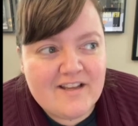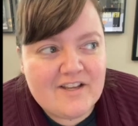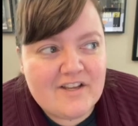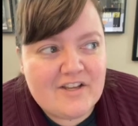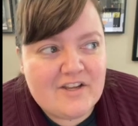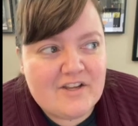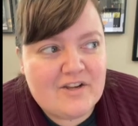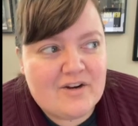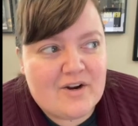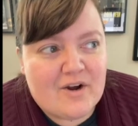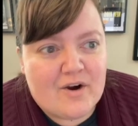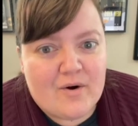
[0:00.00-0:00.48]

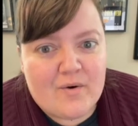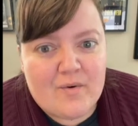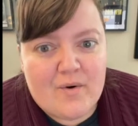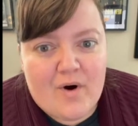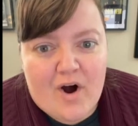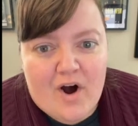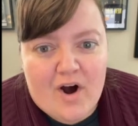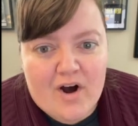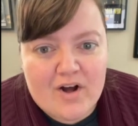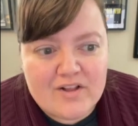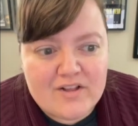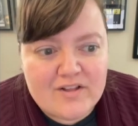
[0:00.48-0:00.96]
you know,
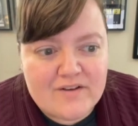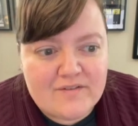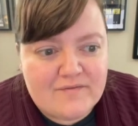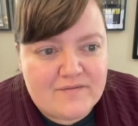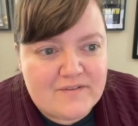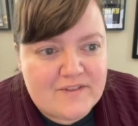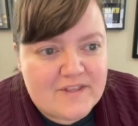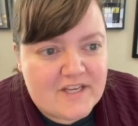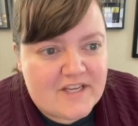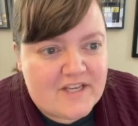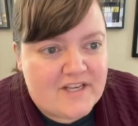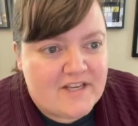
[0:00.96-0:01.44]
all
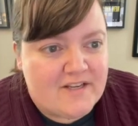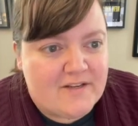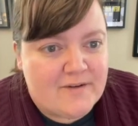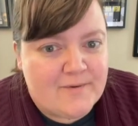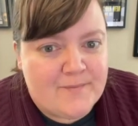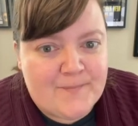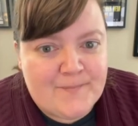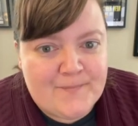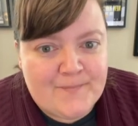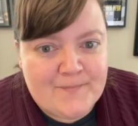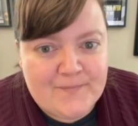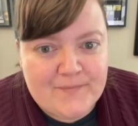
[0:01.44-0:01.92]
of
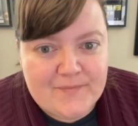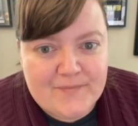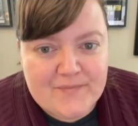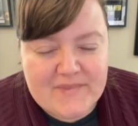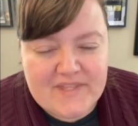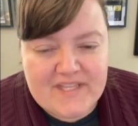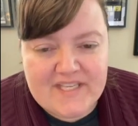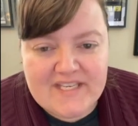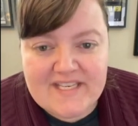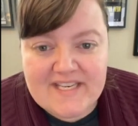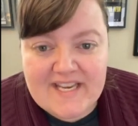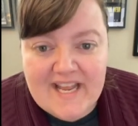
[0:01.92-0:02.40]
the
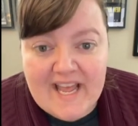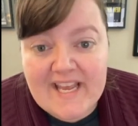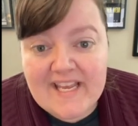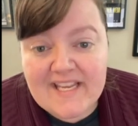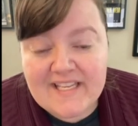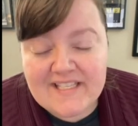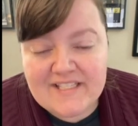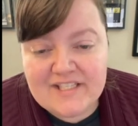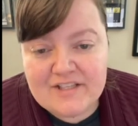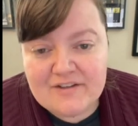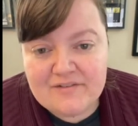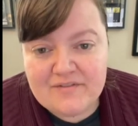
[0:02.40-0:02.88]

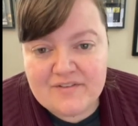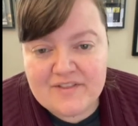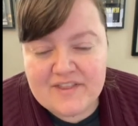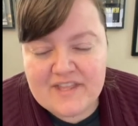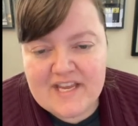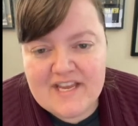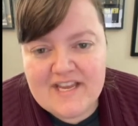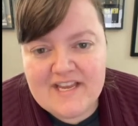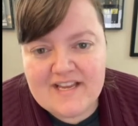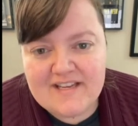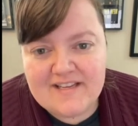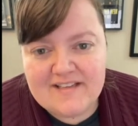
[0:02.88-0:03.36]
negative
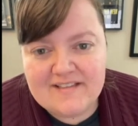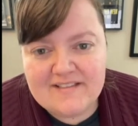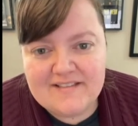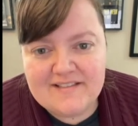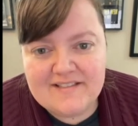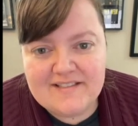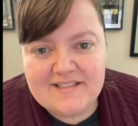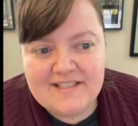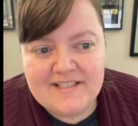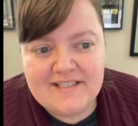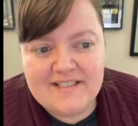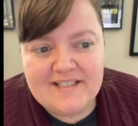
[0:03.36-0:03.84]

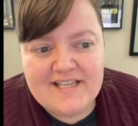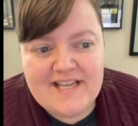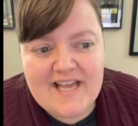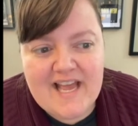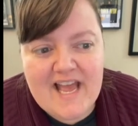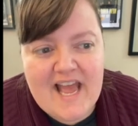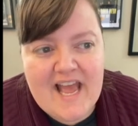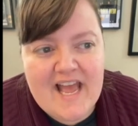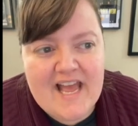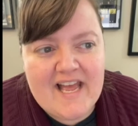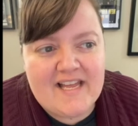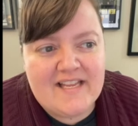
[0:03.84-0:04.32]
things.
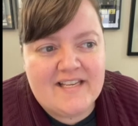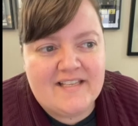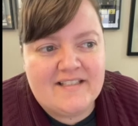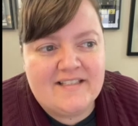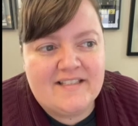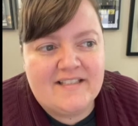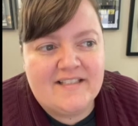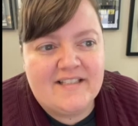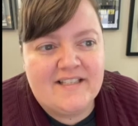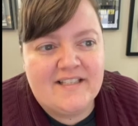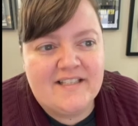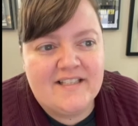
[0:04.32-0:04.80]

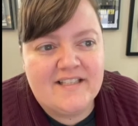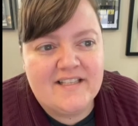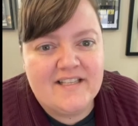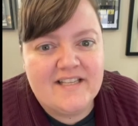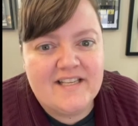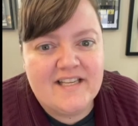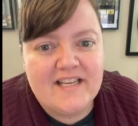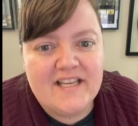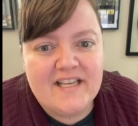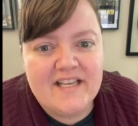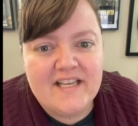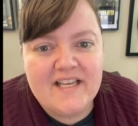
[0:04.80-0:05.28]
And
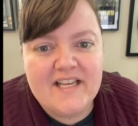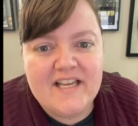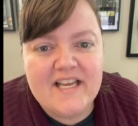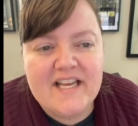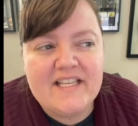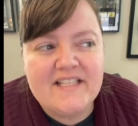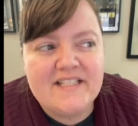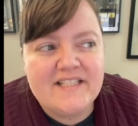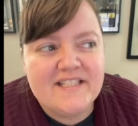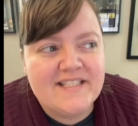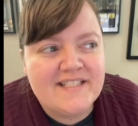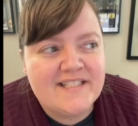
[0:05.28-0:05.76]

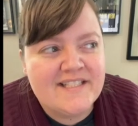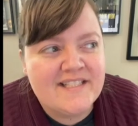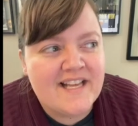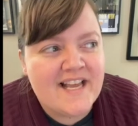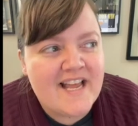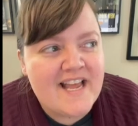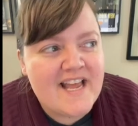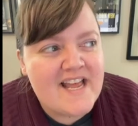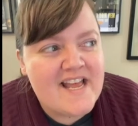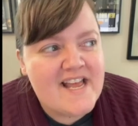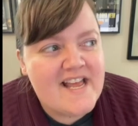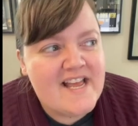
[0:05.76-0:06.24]
it's
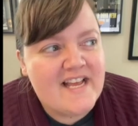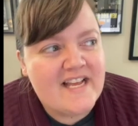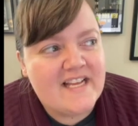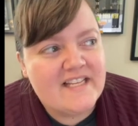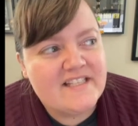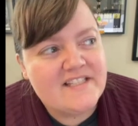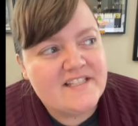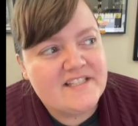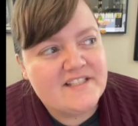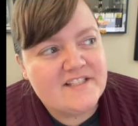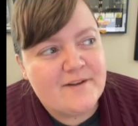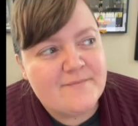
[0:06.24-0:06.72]

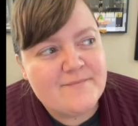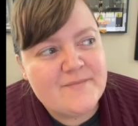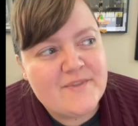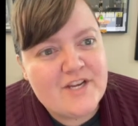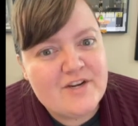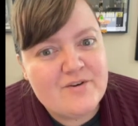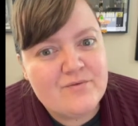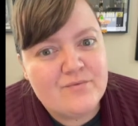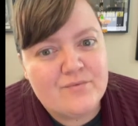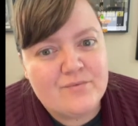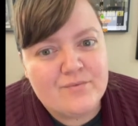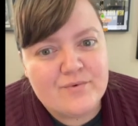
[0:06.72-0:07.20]

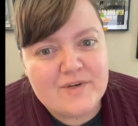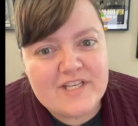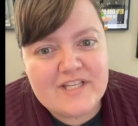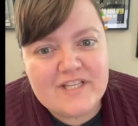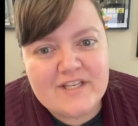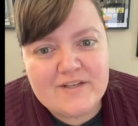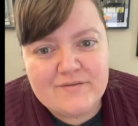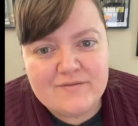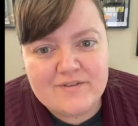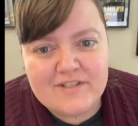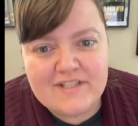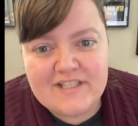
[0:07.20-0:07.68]
something
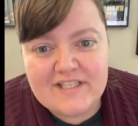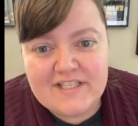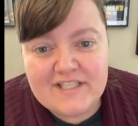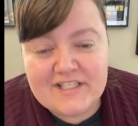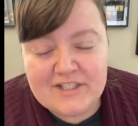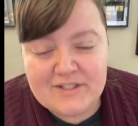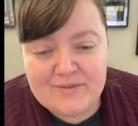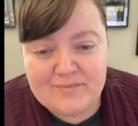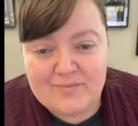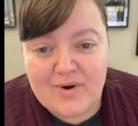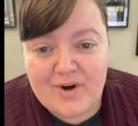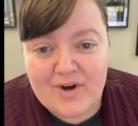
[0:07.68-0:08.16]
really, really
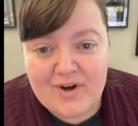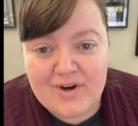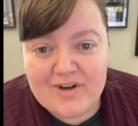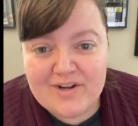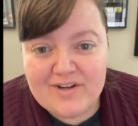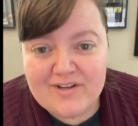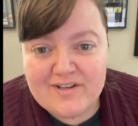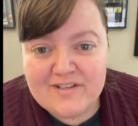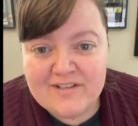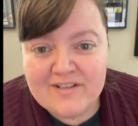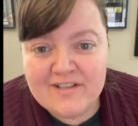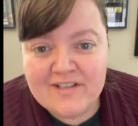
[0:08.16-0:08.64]

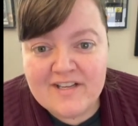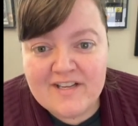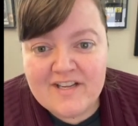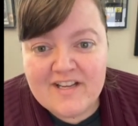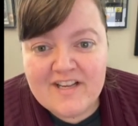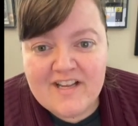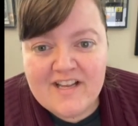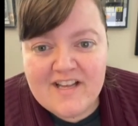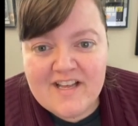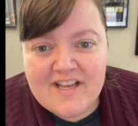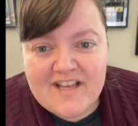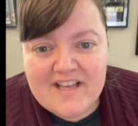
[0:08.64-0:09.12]
small
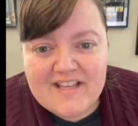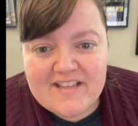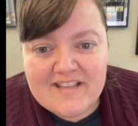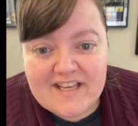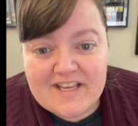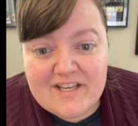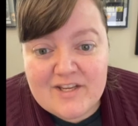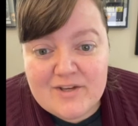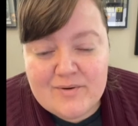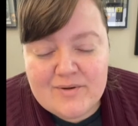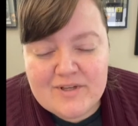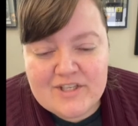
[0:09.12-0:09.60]

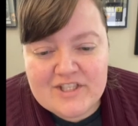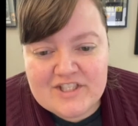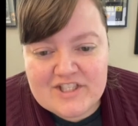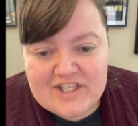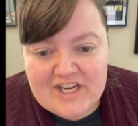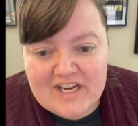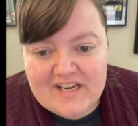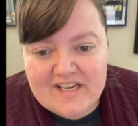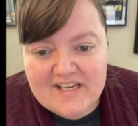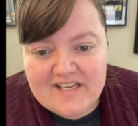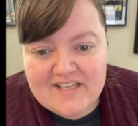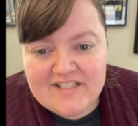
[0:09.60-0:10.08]
that you can
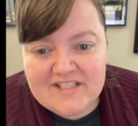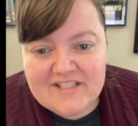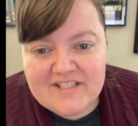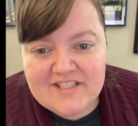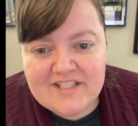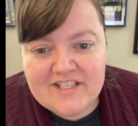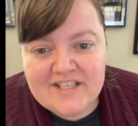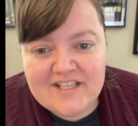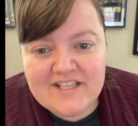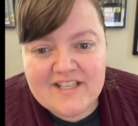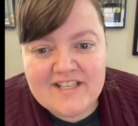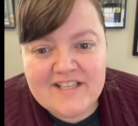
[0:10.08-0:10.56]

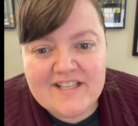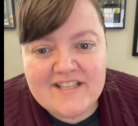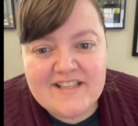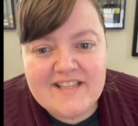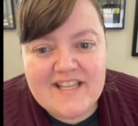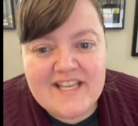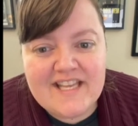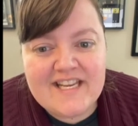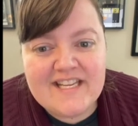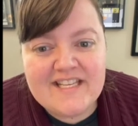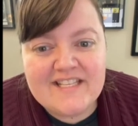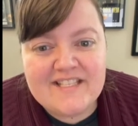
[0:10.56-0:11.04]
change
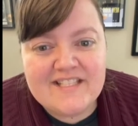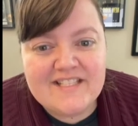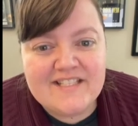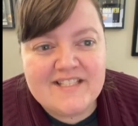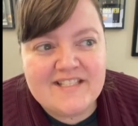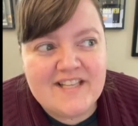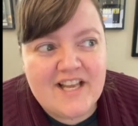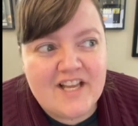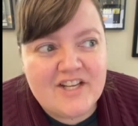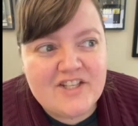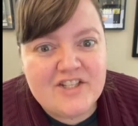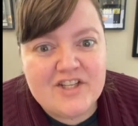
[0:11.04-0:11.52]
that is
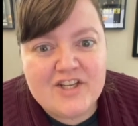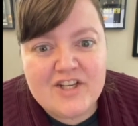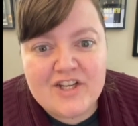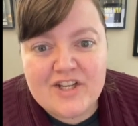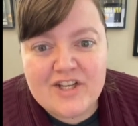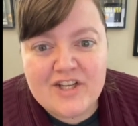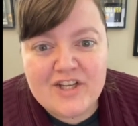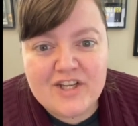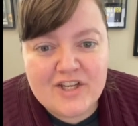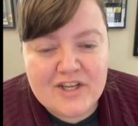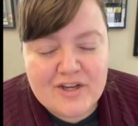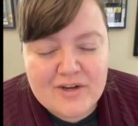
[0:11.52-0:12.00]
such a
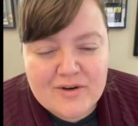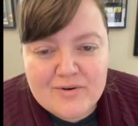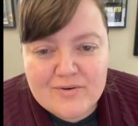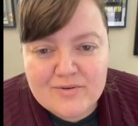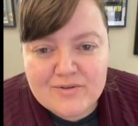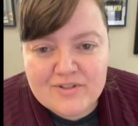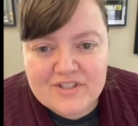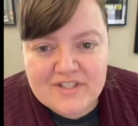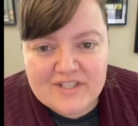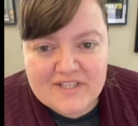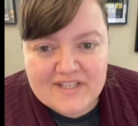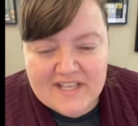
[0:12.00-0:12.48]

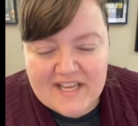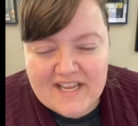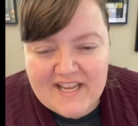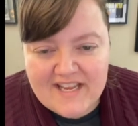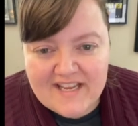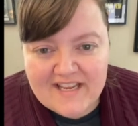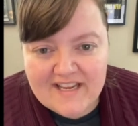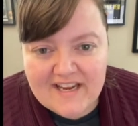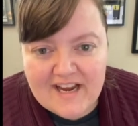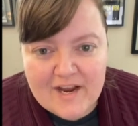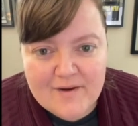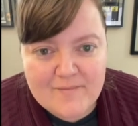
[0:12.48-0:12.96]
huge
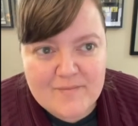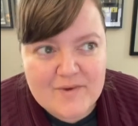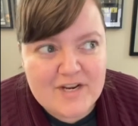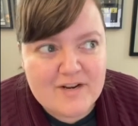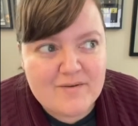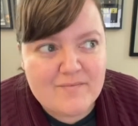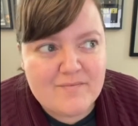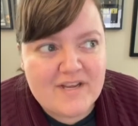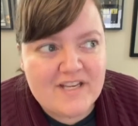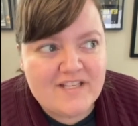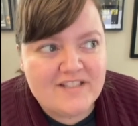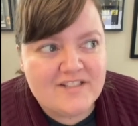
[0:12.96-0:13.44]
thing. I mean,
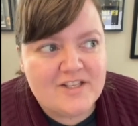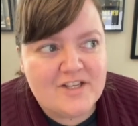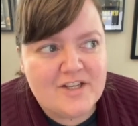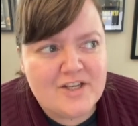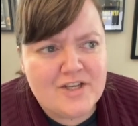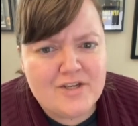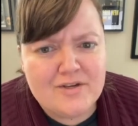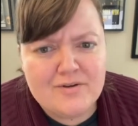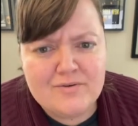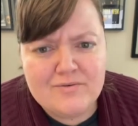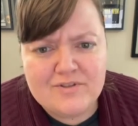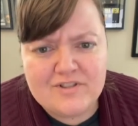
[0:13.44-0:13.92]
it makes a
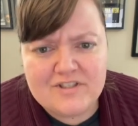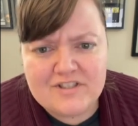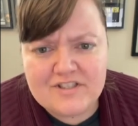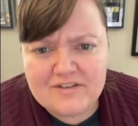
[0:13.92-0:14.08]
huge